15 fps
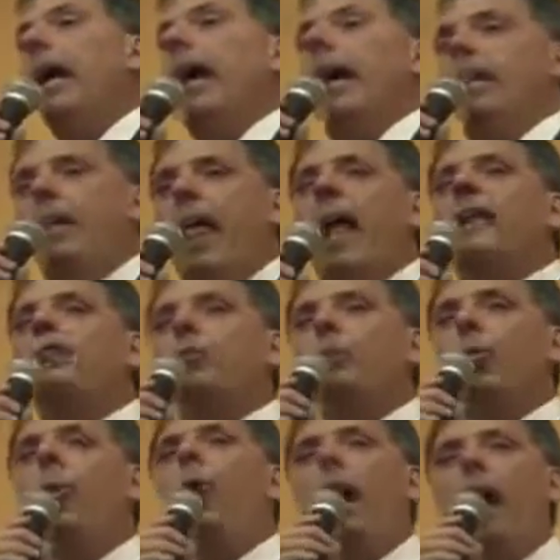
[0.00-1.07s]
And
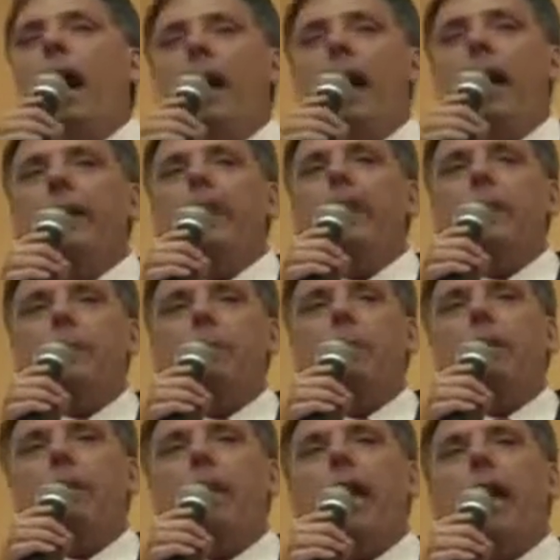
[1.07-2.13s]
that's why the
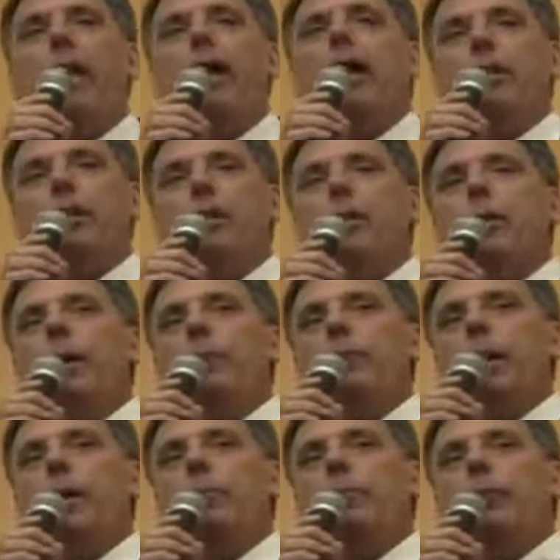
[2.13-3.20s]
EPA and the U.S.
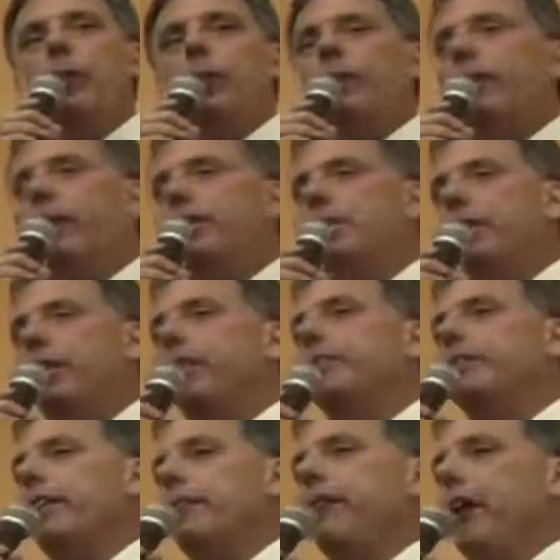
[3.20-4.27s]
Army Corps of
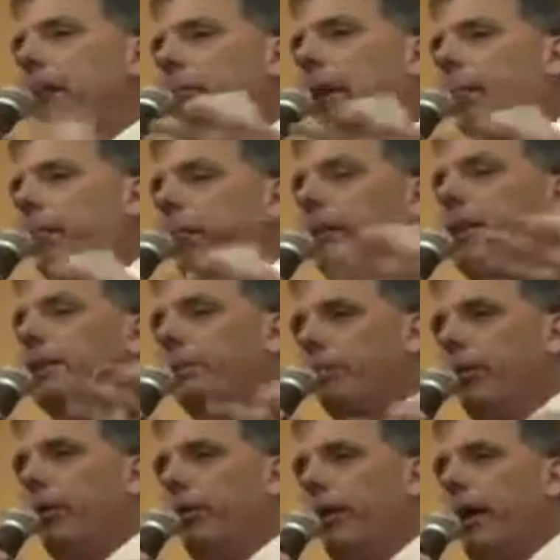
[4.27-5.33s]
Engineers have come up with these
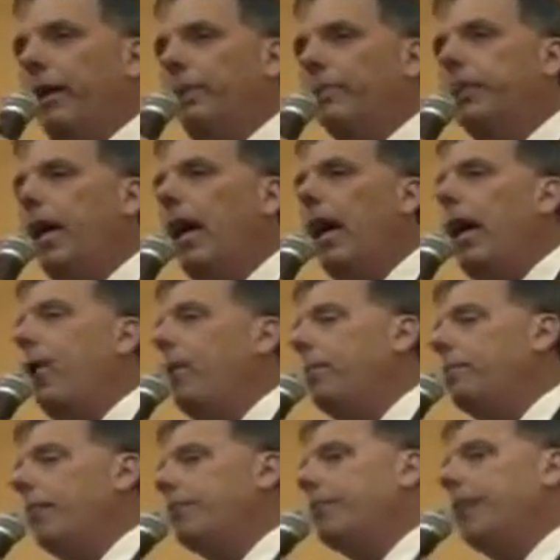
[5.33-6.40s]
programs.
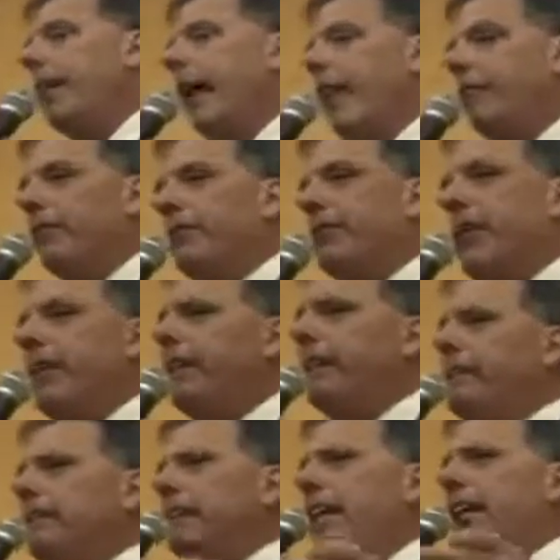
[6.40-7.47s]
When Mr. Calvert said
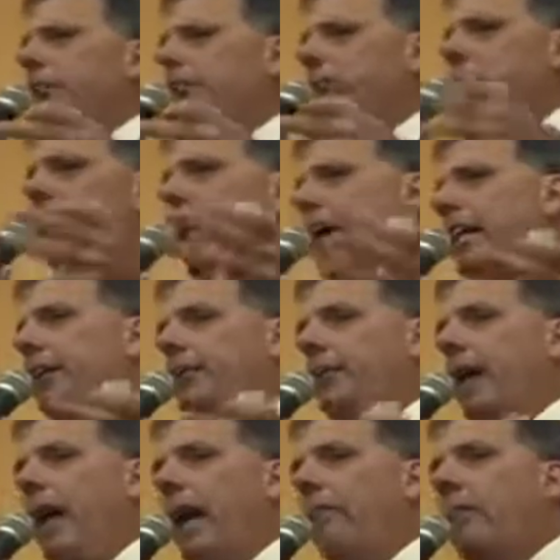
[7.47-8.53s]
this is a land
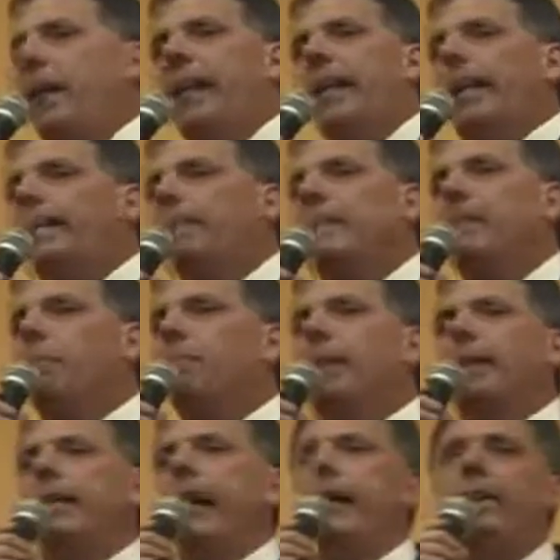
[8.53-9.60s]
grab, that's
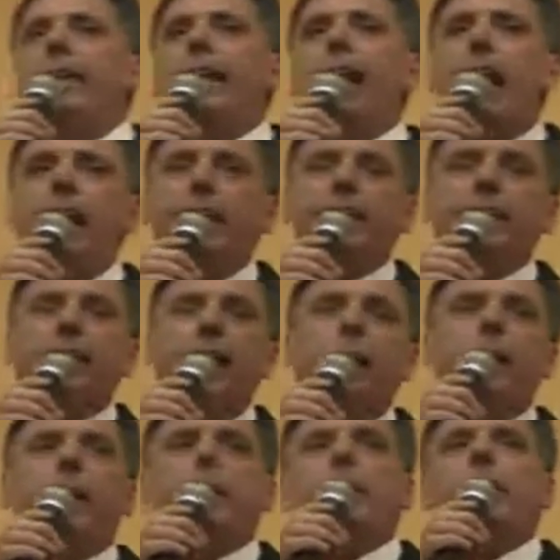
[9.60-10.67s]
simply not the case.
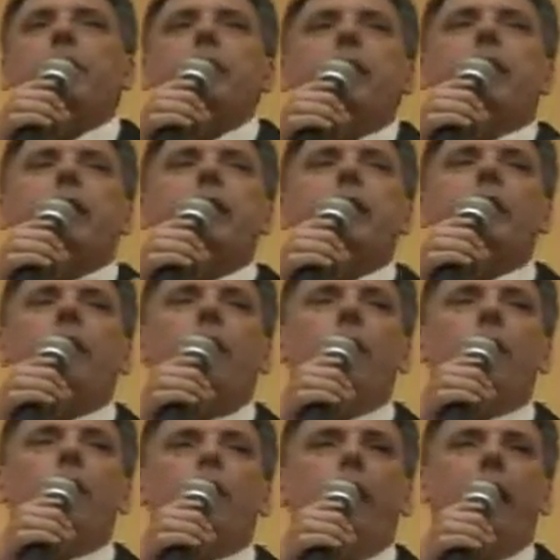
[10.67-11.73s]
Because under the Clean
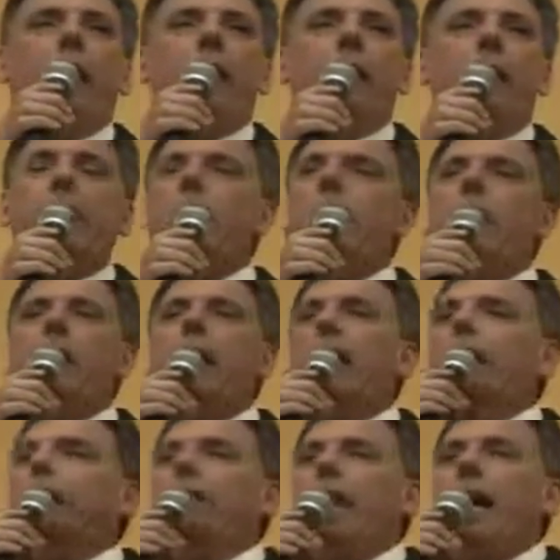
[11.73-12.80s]
Water Act, the
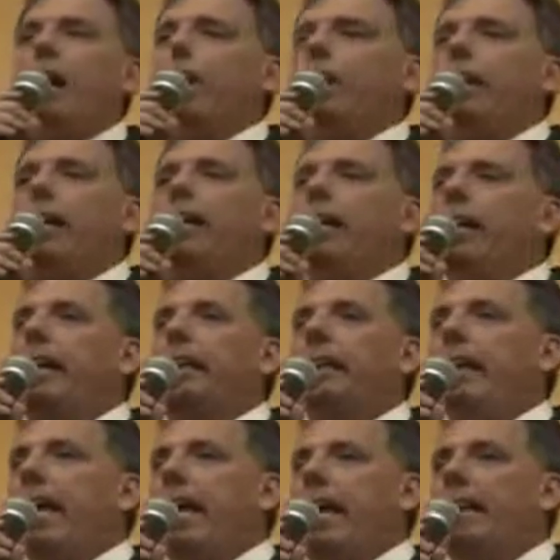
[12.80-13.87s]
EPA does not regulate
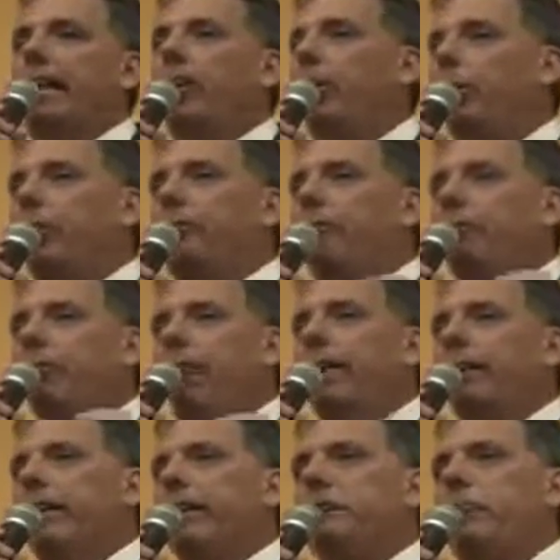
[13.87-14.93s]
land. It only
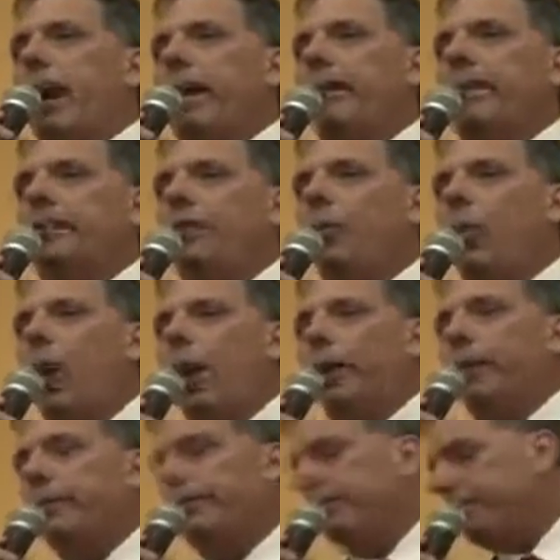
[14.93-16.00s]
regulates bodies of
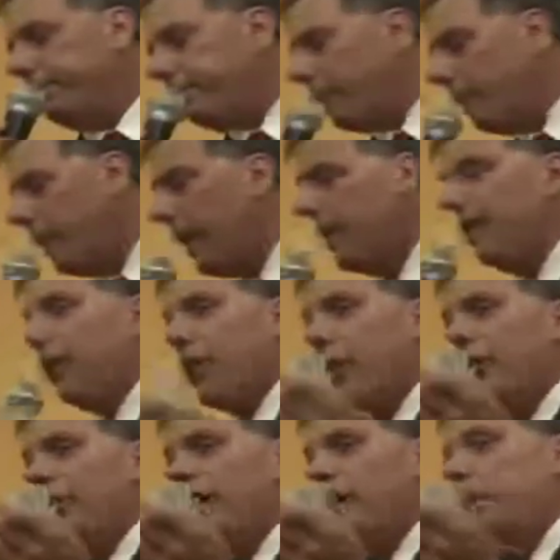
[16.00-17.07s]
water. And if you
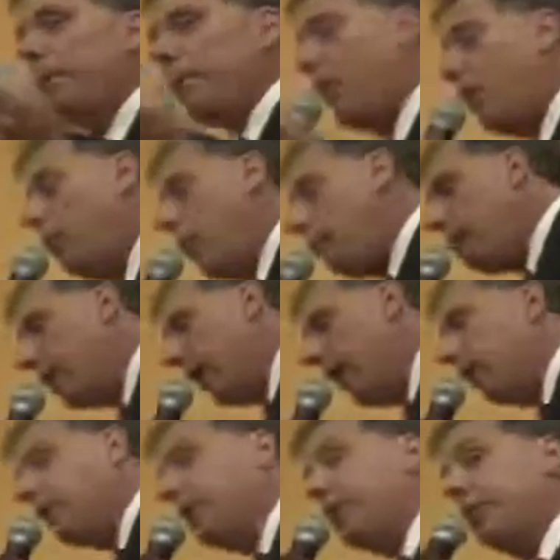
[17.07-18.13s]
go to the EPA
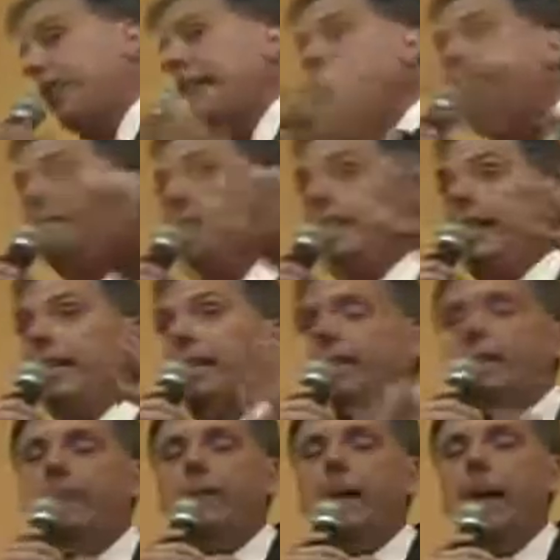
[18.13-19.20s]
website, what they'll tell you is
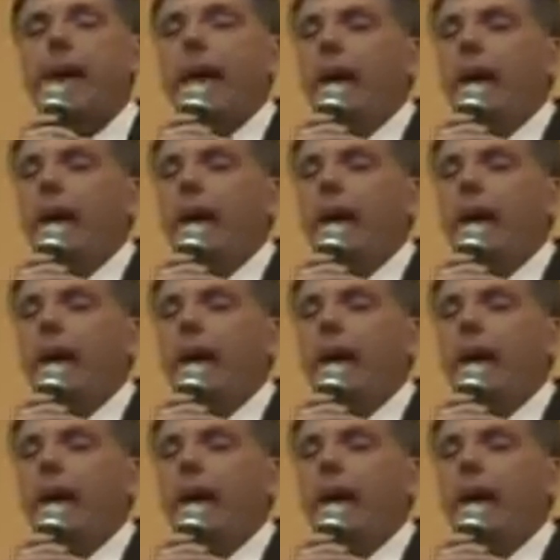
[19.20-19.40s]
this.